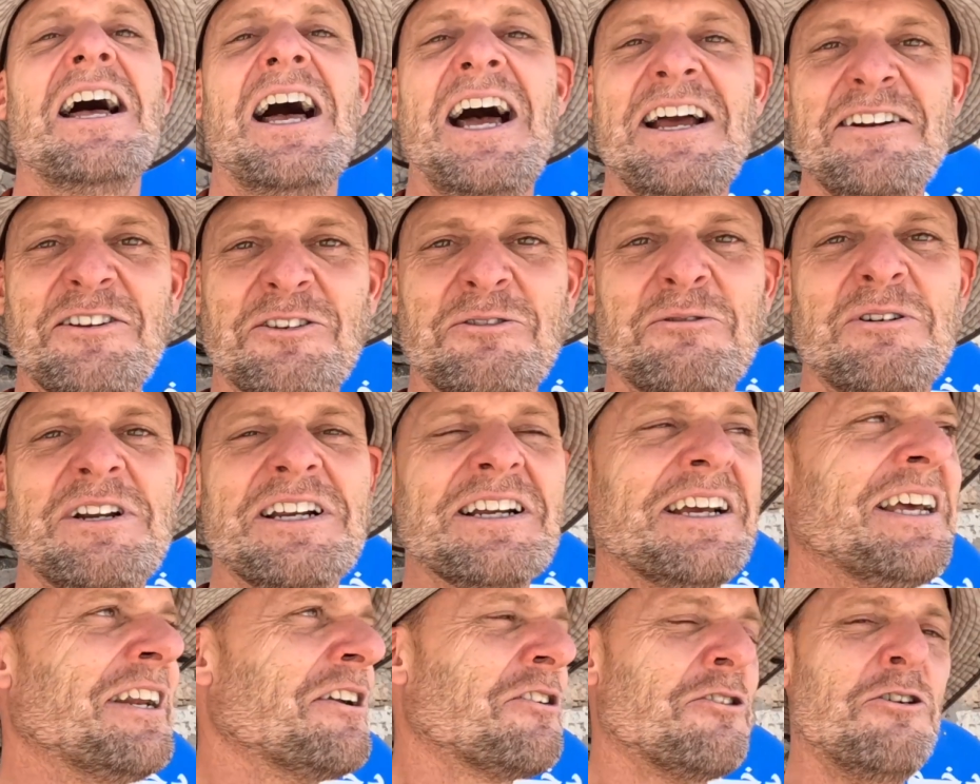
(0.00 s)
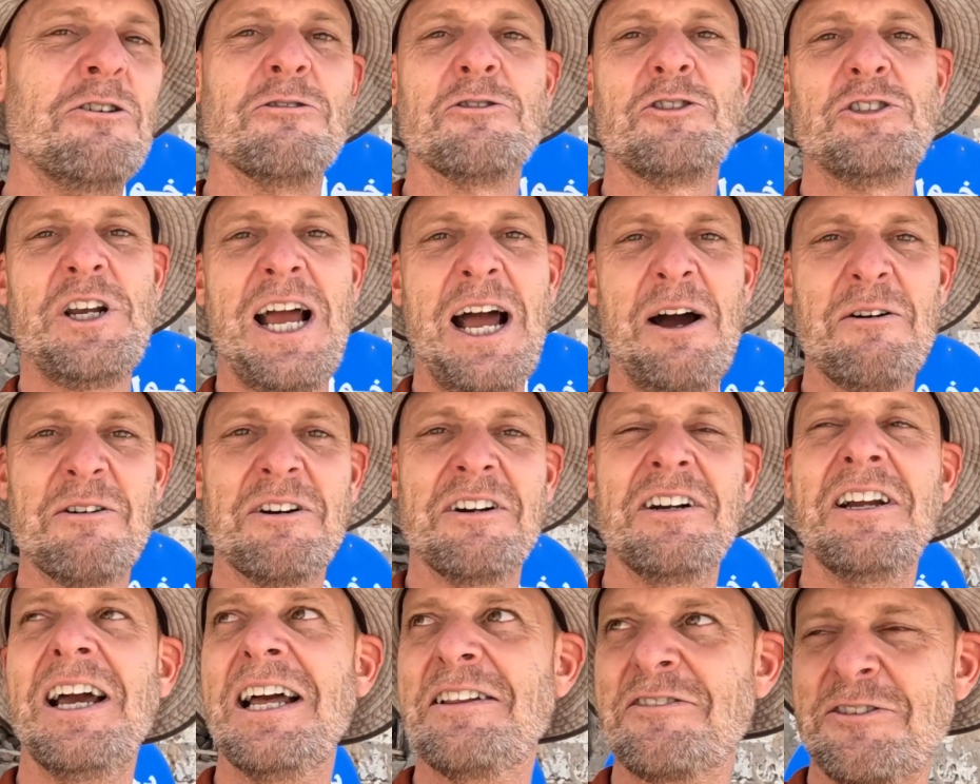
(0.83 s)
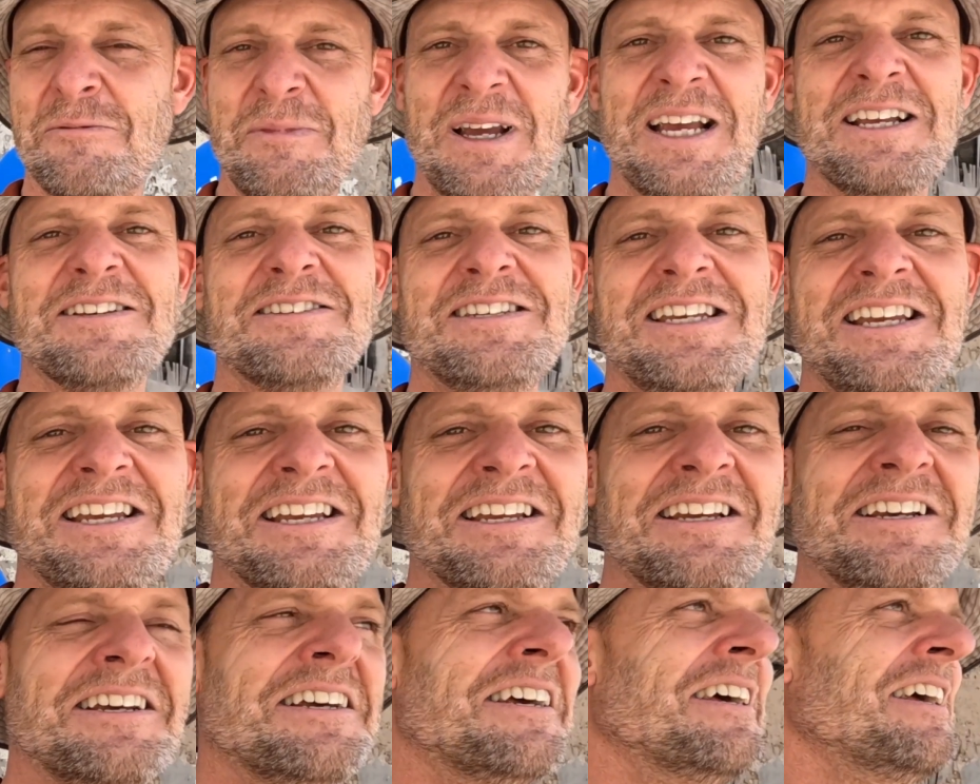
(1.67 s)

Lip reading: I just want to get a cold shower and some AC.